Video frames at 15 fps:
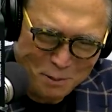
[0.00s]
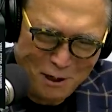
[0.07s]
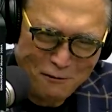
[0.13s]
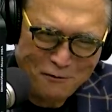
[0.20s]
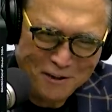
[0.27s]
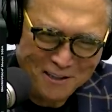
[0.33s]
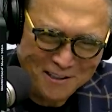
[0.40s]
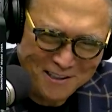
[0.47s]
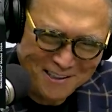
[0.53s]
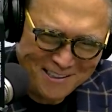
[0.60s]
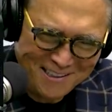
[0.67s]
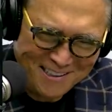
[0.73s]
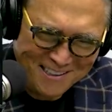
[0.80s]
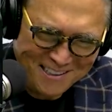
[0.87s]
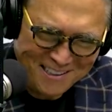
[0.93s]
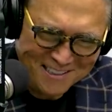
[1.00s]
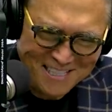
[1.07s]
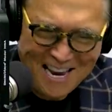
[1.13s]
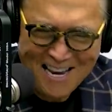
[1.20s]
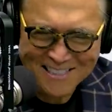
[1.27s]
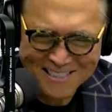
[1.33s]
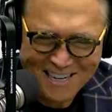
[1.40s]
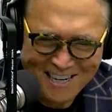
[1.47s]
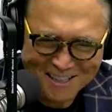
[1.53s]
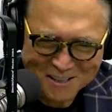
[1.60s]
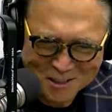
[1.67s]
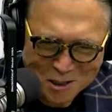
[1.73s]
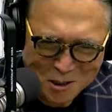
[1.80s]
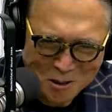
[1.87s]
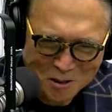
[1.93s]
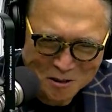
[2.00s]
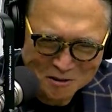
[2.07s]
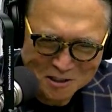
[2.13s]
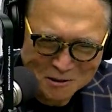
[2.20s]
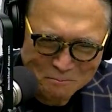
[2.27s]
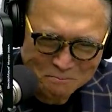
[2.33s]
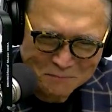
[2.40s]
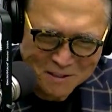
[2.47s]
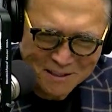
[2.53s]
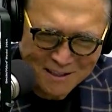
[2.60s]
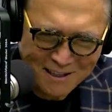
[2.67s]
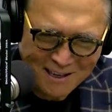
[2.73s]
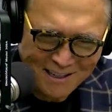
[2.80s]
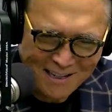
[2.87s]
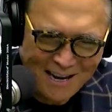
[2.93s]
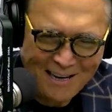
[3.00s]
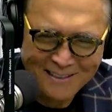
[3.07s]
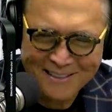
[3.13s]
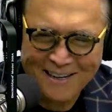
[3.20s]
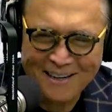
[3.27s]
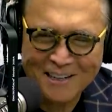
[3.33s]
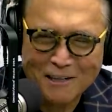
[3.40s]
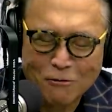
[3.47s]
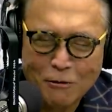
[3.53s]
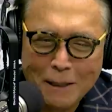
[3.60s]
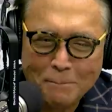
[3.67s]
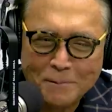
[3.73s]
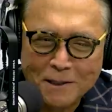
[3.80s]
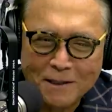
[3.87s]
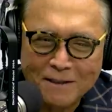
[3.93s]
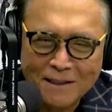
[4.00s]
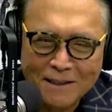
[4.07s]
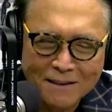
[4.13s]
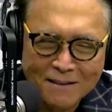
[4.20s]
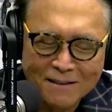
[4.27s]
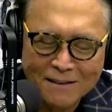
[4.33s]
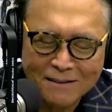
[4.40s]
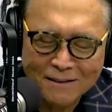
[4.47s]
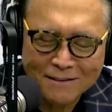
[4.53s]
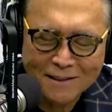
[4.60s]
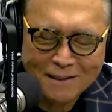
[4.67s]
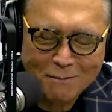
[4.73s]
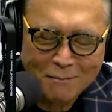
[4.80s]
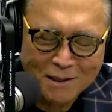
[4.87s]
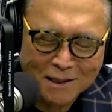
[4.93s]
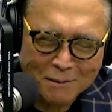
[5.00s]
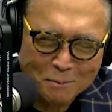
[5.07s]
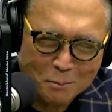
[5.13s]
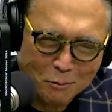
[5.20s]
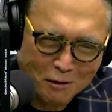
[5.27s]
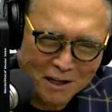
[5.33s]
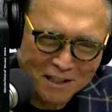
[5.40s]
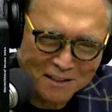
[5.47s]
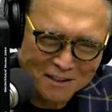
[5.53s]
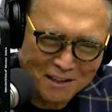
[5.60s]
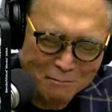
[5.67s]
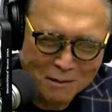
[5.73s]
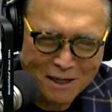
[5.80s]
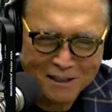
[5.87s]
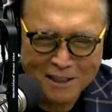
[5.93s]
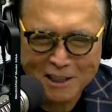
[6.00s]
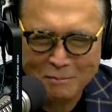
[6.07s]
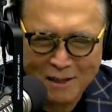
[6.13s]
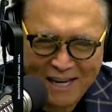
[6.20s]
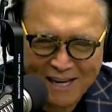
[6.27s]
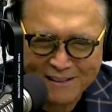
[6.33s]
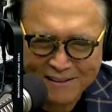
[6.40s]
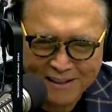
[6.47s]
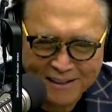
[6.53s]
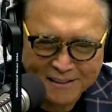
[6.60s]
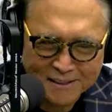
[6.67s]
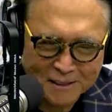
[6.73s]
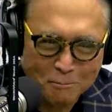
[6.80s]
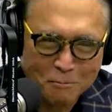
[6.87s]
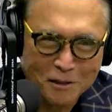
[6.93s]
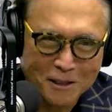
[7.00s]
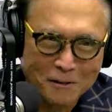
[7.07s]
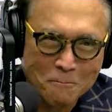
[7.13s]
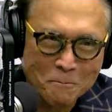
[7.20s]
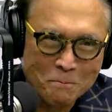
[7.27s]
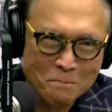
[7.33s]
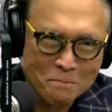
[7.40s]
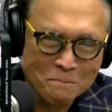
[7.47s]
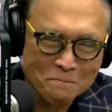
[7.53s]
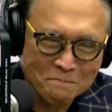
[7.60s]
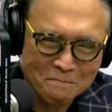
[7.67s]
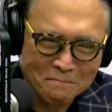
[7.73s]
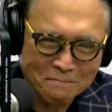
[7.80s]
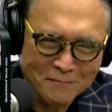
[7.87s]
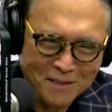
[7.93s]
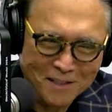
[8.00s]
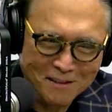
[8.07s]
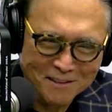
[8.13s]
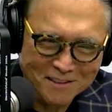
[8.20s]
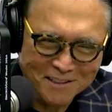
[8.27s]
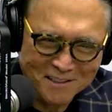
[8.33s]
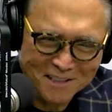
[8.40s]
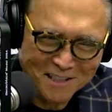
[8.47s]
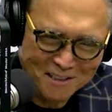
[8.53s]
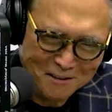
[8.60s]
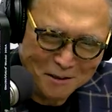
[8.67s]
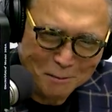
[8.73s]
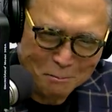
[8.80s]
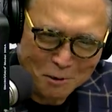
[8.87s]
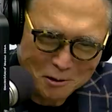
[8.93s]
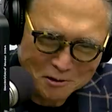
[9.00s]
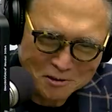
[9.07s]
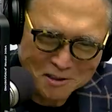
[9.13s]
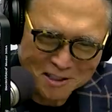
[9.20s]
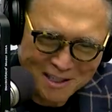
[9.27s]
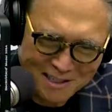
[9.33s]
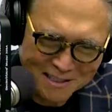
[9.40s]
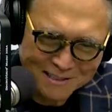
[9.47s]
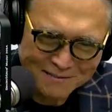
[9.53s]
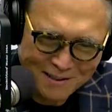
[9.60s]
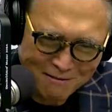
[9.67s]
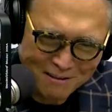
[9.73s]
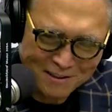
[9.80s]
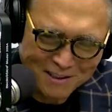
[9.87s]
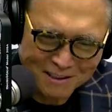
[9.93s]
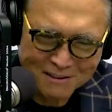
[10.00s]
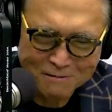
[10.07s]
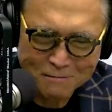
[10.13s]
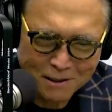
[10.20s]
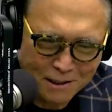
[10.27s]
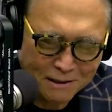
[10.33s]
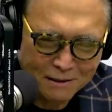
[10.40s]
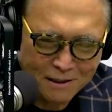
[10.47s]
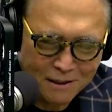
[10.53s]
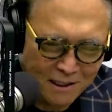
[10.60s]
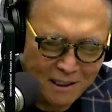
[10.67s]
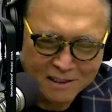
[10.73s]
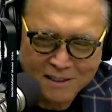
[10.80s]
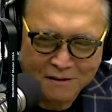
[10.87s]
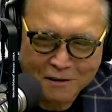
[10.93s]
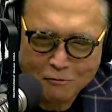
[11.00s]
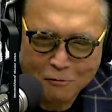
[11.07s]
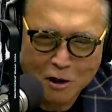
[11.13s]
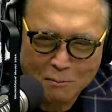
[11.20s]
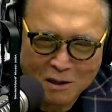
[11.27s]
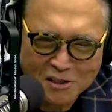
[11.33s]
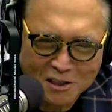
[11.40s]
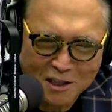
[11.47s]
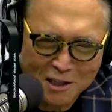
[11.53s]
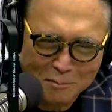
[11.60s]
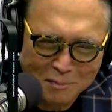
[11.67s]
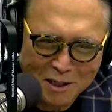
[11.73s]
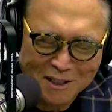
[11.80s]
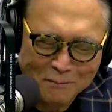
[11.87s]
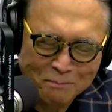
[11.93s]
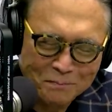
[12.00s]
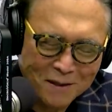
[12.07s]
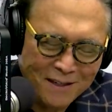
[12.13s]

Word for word: Buffett is anti-gold and anti-crypto. I'm going, give me a break. You know, I mean, how can you be anti-something? You know, you got to know the pros and cons of everything. And, you know, he doesn't have to worry. He makes a lot of money.